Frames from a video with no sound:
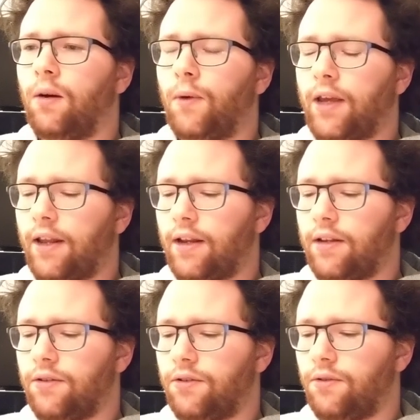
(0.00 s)
we get
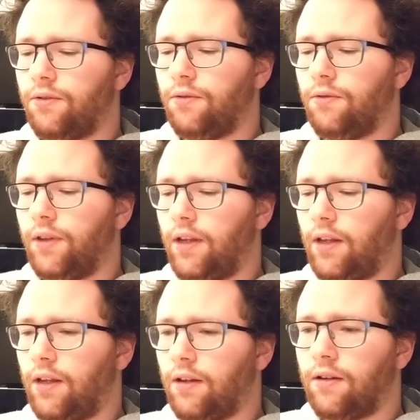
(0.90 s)
into
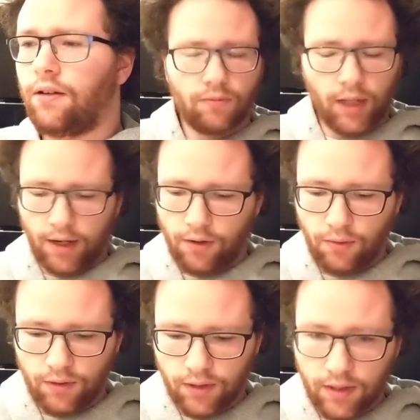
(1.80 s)
the like
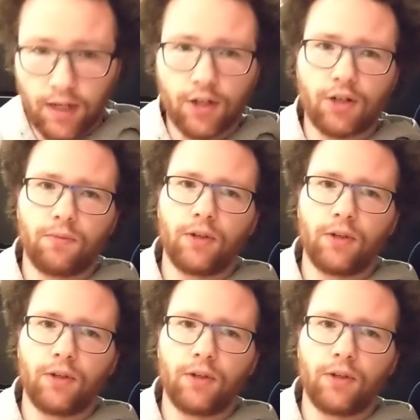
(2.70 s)
course discussion,